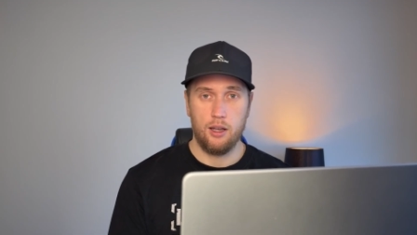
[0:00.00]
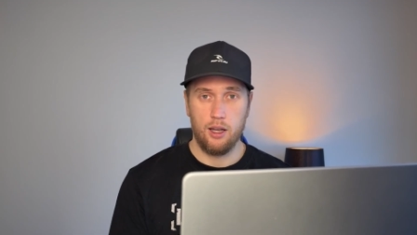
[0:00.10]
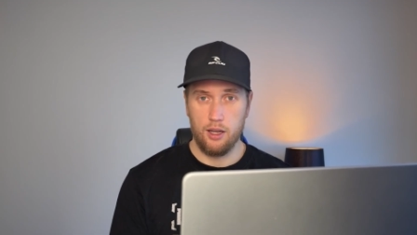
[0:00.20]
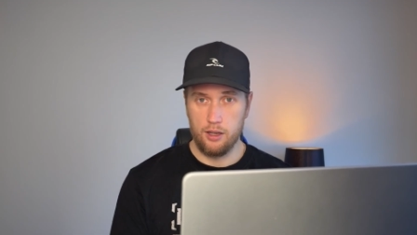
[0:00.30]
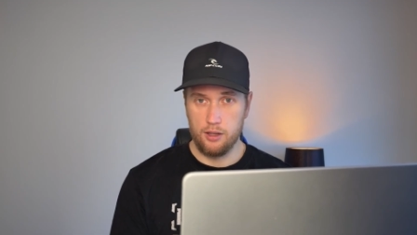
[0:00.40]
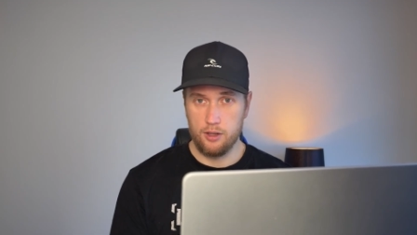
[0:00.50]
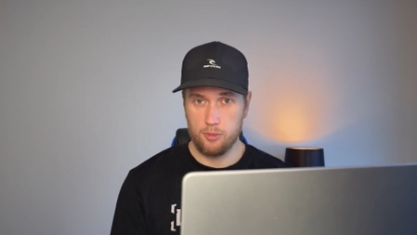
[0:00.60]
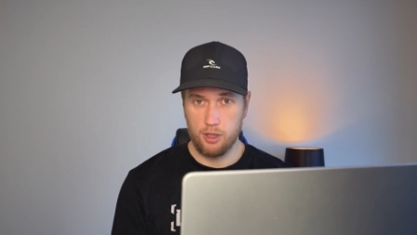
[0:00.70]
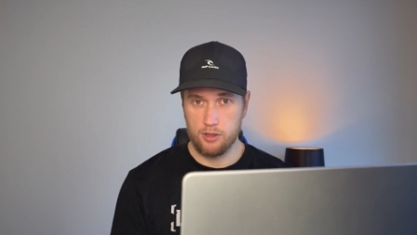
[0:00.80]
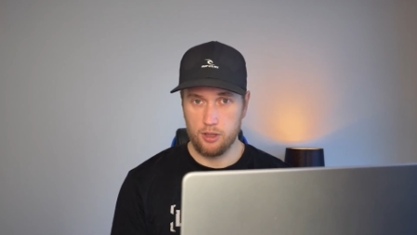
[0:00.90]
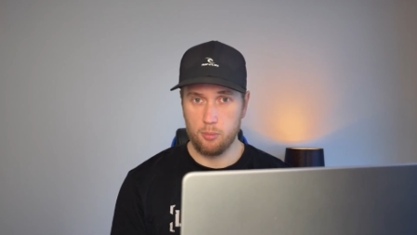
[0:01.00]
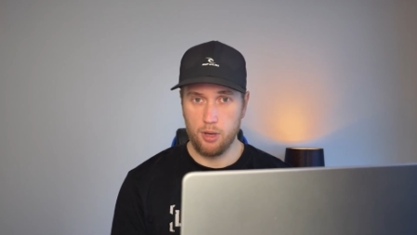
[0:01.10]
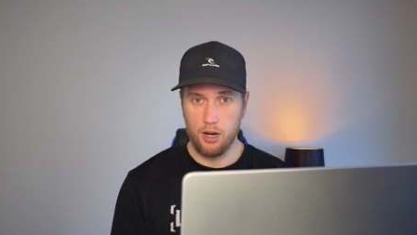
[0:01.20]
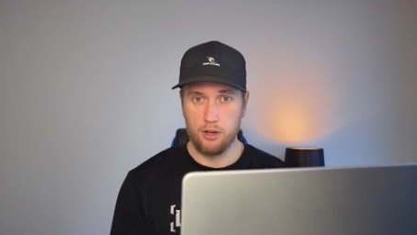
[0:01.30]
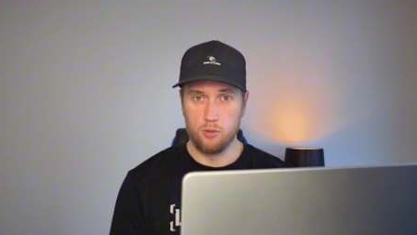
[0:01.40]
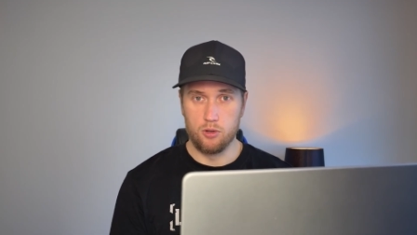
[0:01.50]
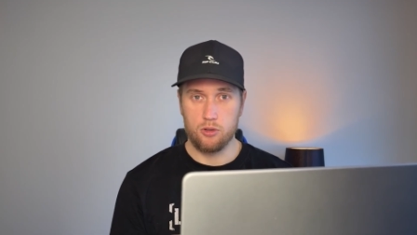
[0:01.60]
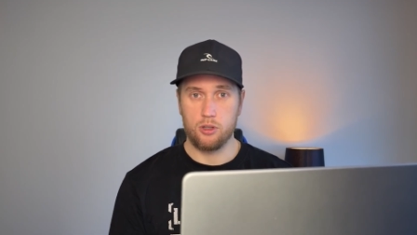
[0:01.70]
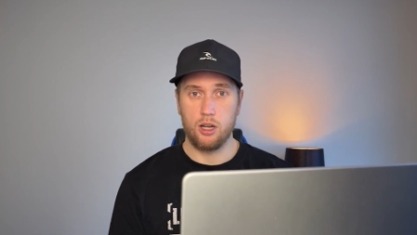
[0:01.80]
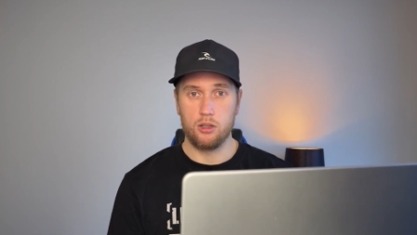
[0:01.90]
And this means that the barrier will
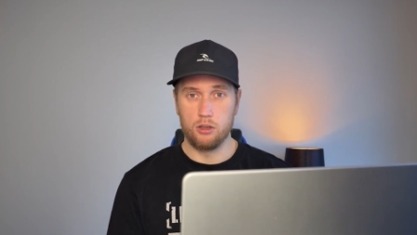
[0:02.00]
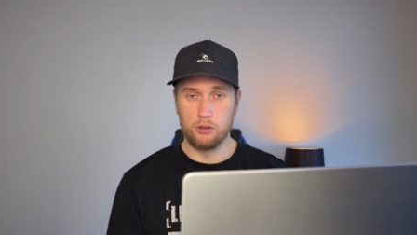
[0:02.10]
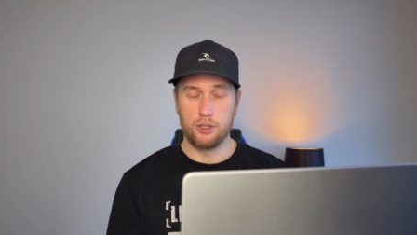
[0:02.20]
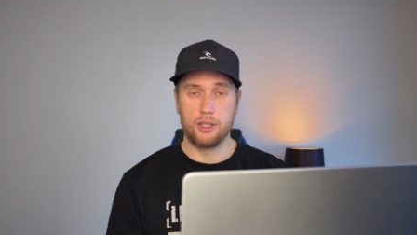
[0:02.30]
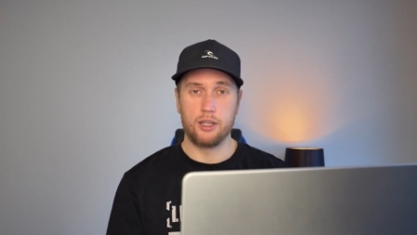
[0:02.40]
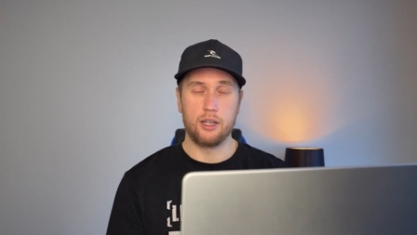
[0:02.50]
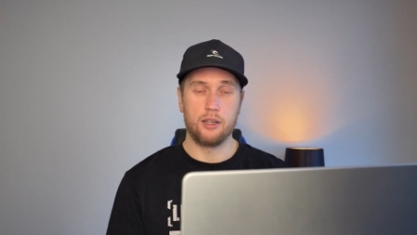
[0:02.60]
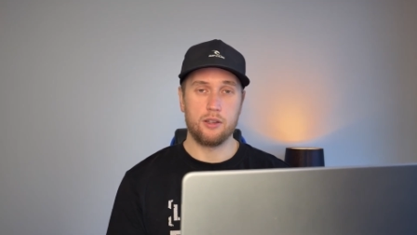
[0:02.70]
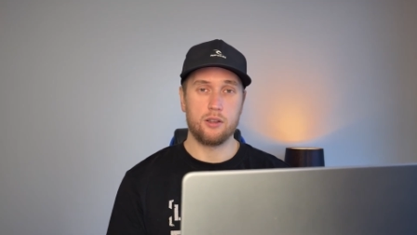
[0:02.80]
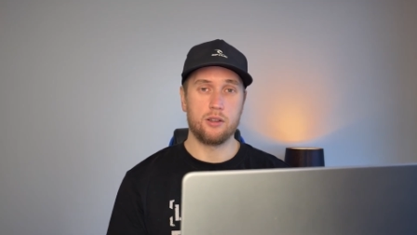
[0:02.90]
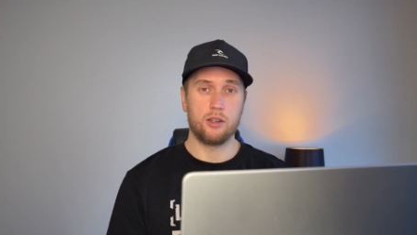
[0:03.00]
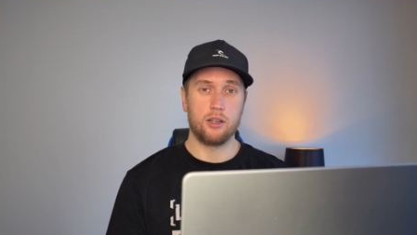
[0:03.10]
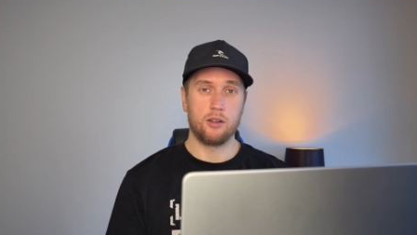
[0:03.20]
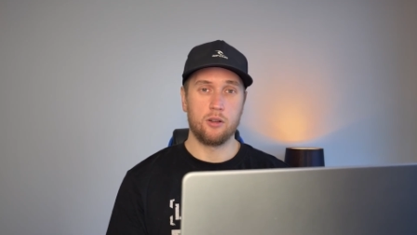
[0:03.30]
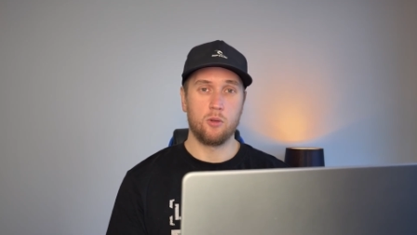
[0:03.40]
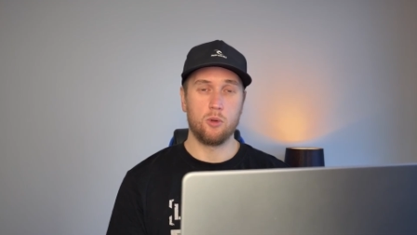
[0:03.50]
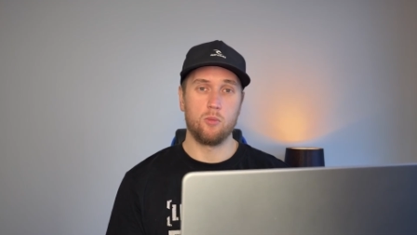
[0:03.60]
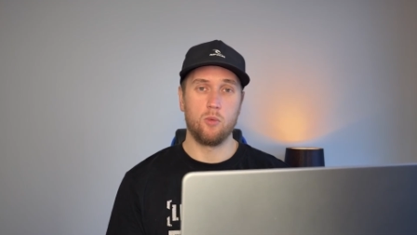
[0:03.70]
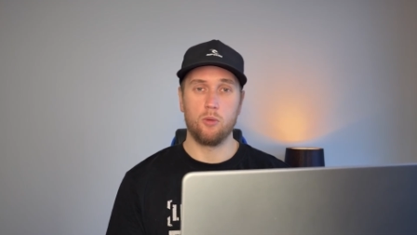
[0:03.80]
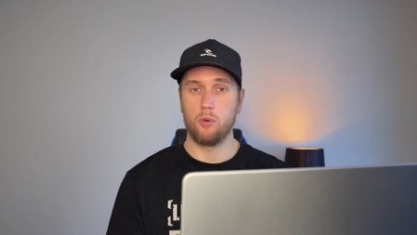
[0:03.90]
start lowering. And this is then
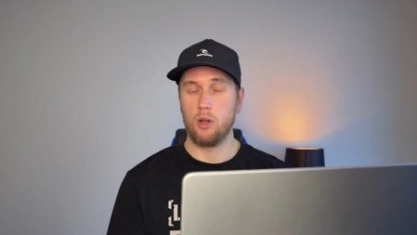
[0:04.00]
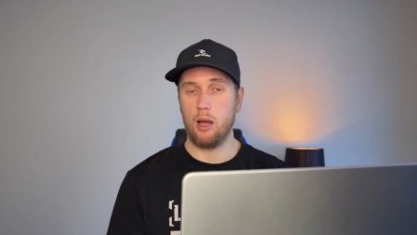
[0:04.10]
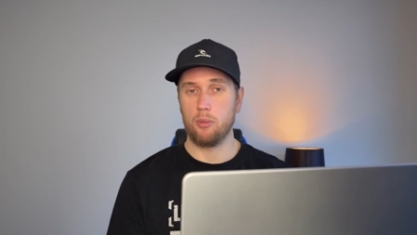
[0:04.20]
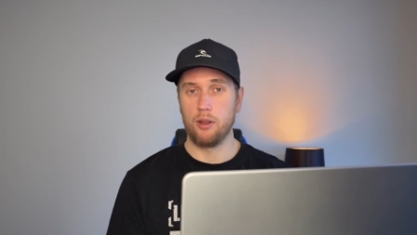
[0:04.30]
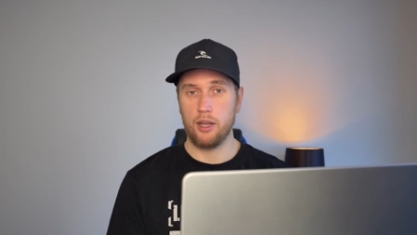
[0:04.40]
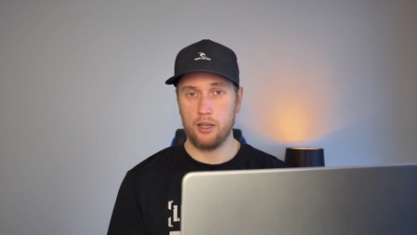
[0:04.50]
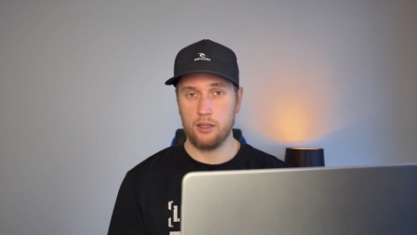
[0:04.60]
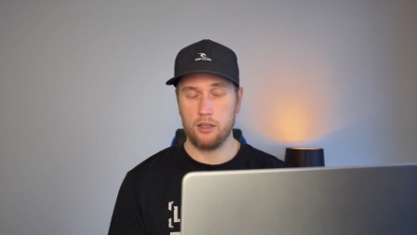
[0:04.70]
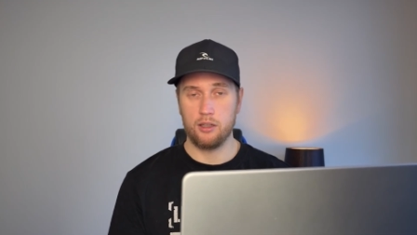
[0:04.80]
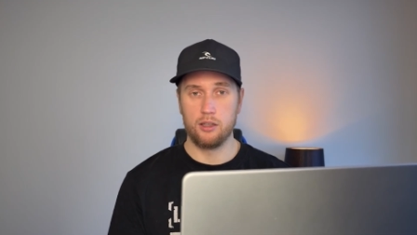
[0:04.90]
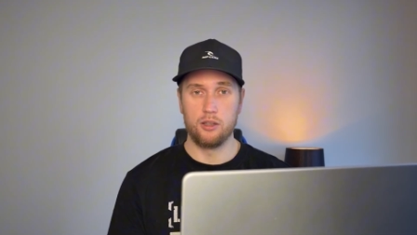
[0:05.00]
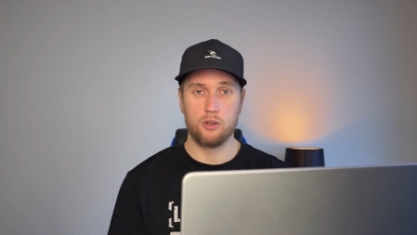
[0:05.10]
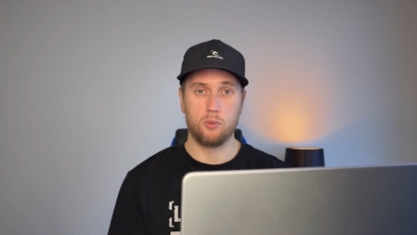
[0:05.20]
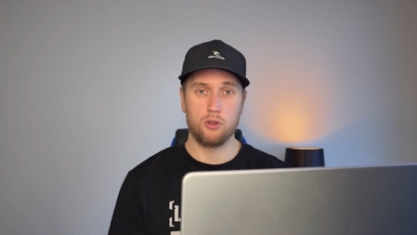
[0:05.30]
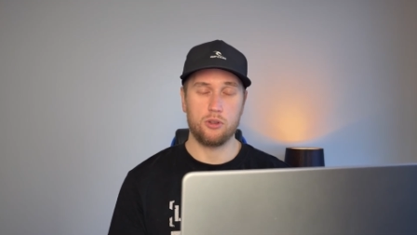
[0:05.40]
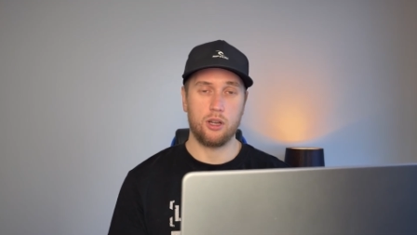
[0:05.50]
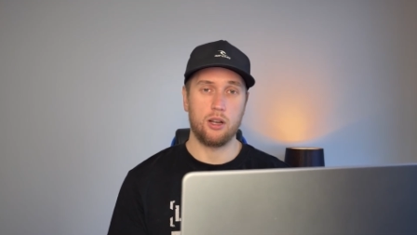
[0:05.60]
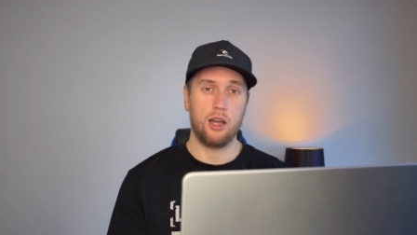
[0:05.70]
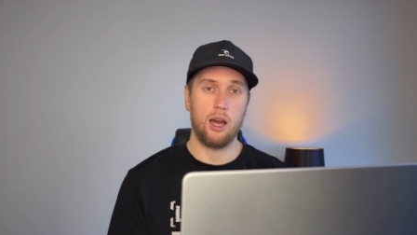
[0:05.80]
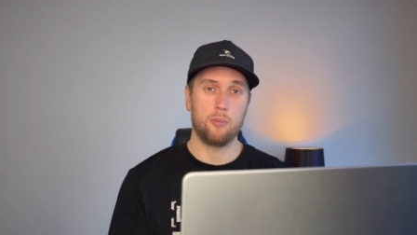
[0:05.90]
what will happen then is what's
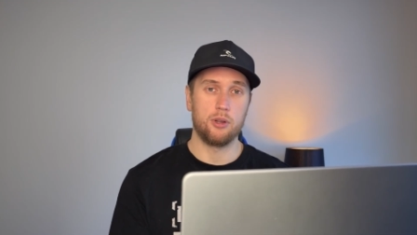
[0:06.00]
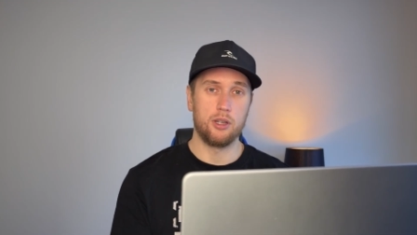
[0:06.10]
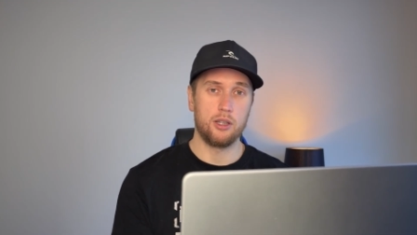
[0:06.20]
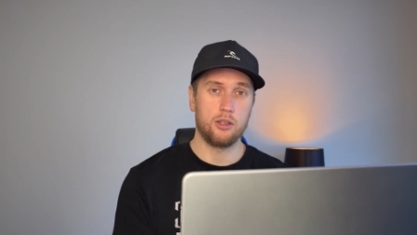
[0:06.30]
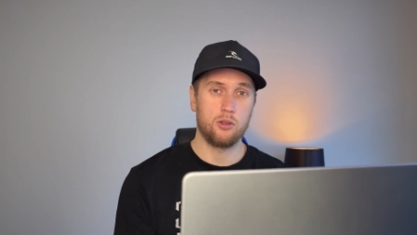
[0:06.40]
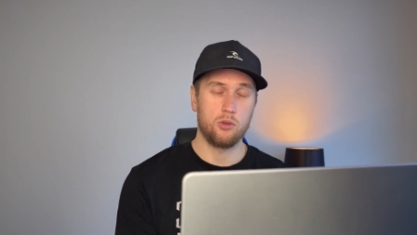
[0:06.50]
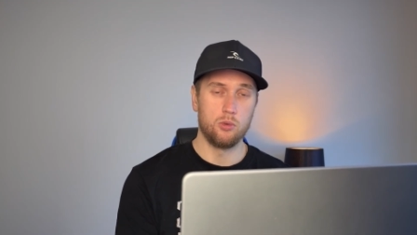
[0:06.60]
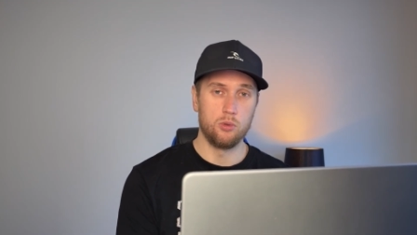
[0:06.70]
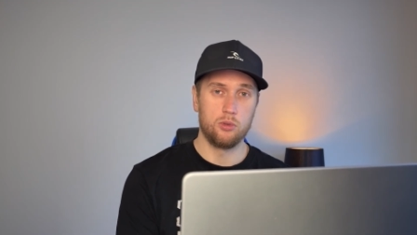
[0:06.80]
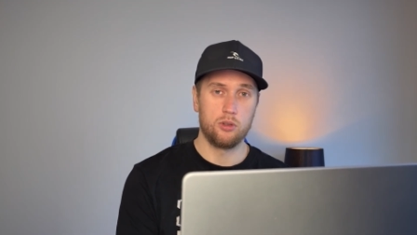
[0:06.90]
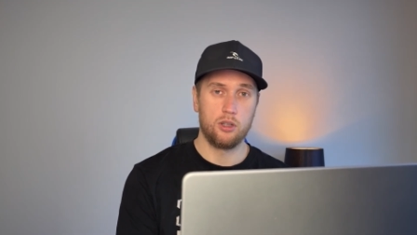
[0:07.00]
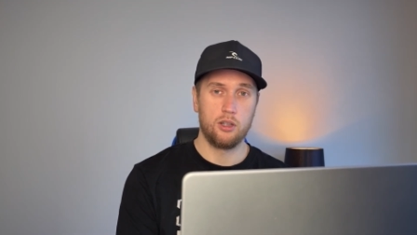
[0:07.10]
kind of happening to